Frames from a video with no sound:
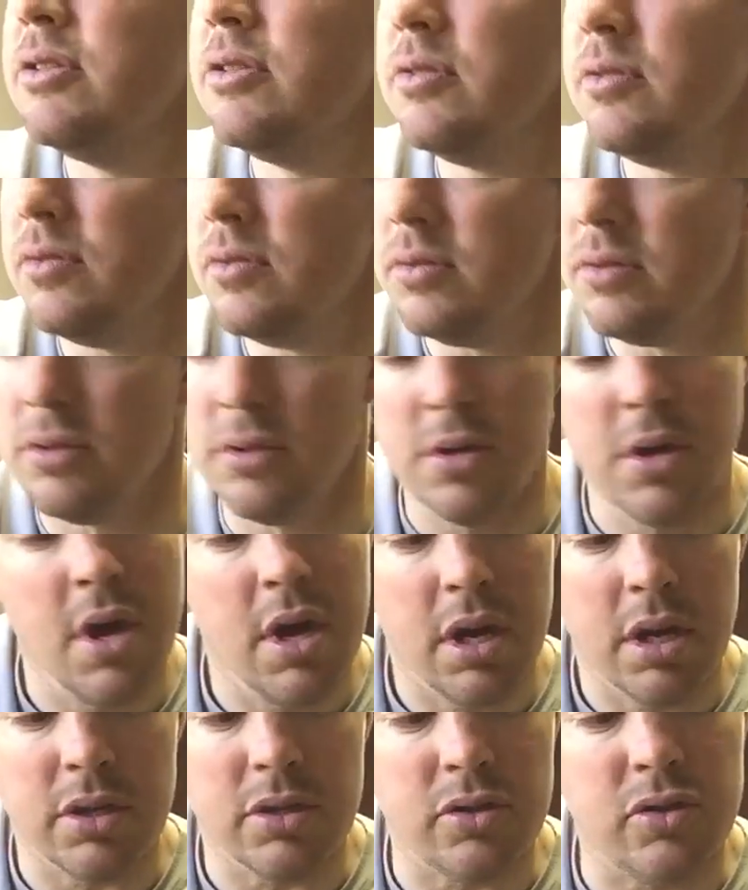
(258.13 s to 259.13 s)
to.
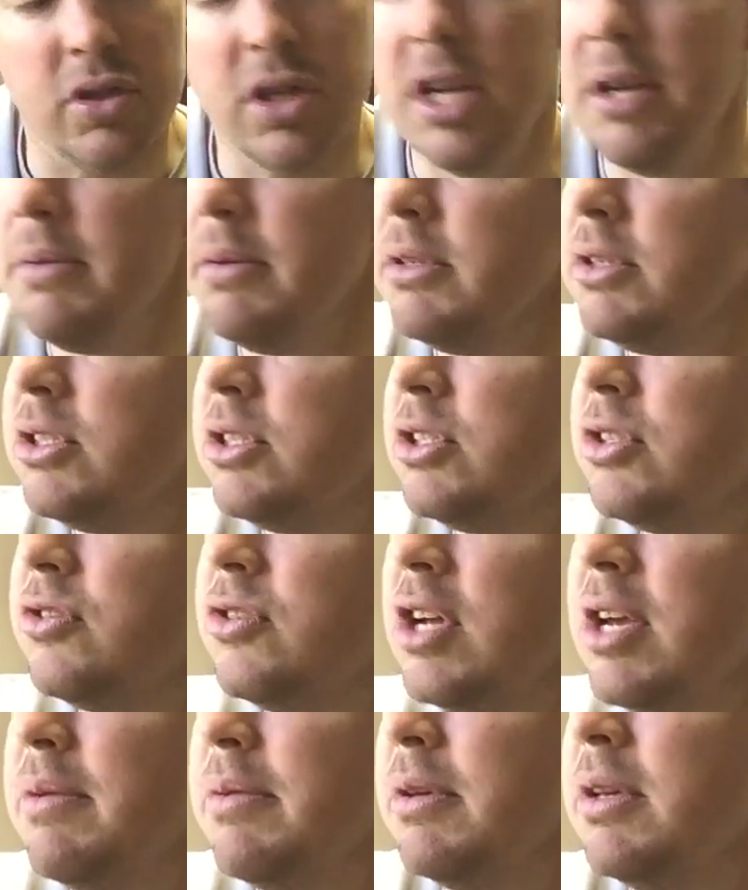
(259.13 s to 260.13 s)
Dreaming, just
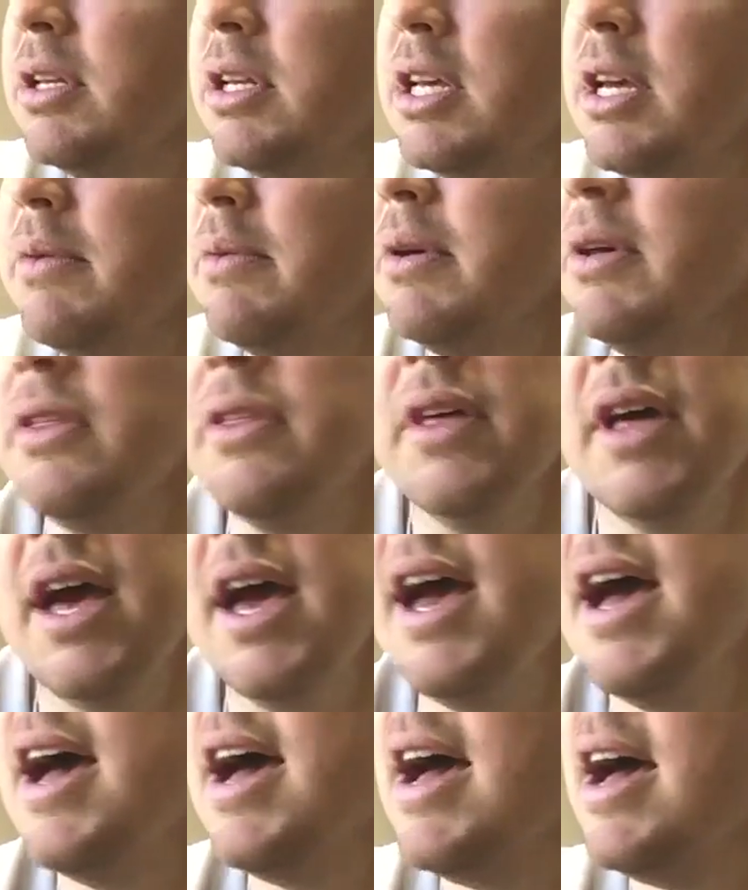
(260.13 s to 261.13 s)
dreaming here
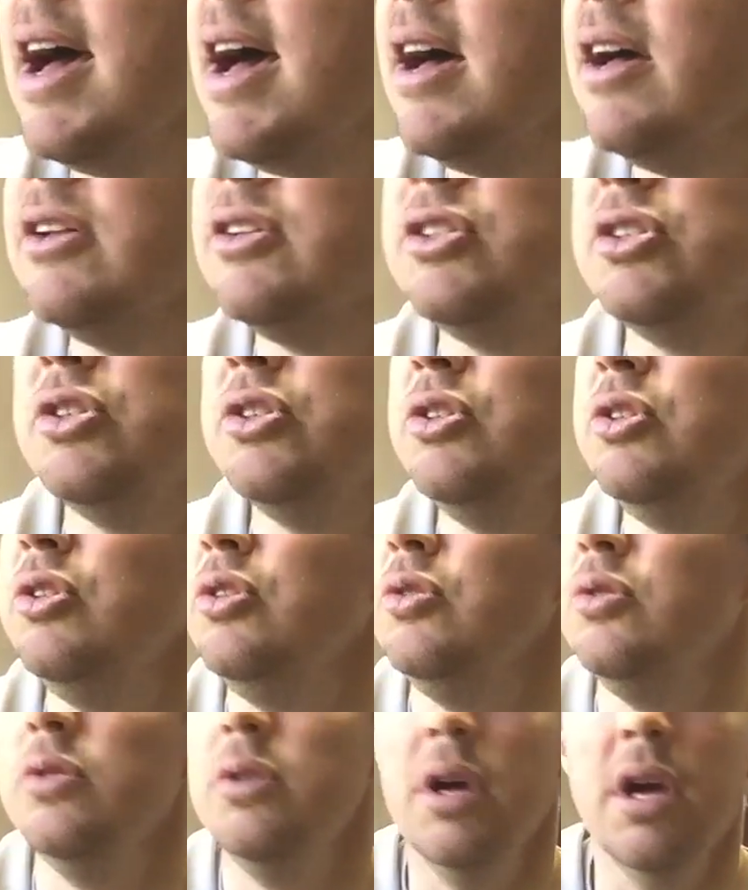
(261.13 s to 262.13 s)
without you.
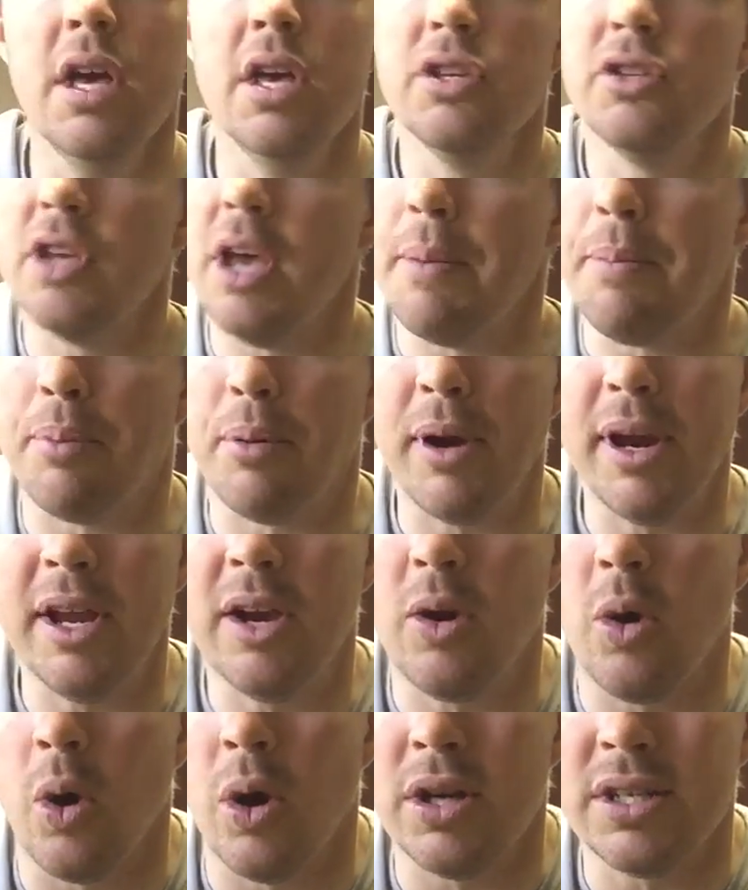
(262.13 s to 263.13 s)
So that
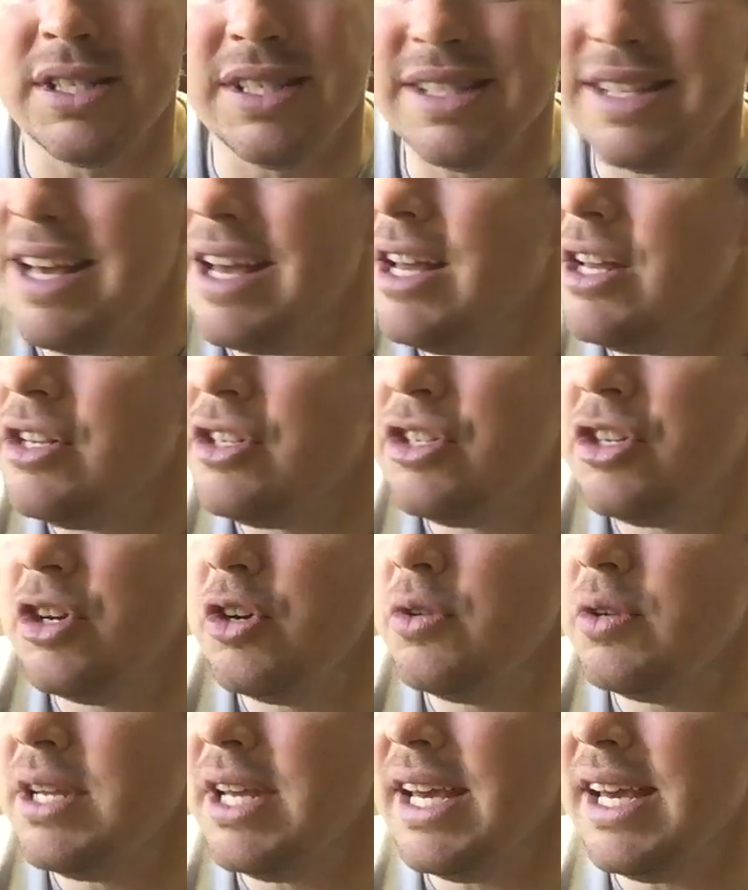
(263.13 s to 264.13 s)
pre-chorus is
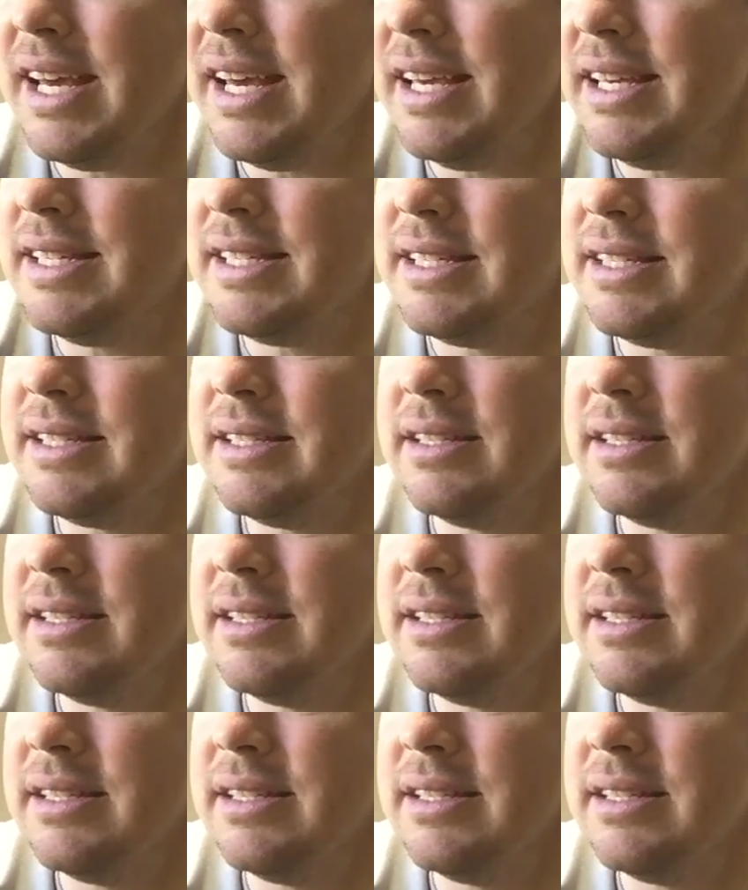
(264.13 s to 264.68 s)
2 Ds,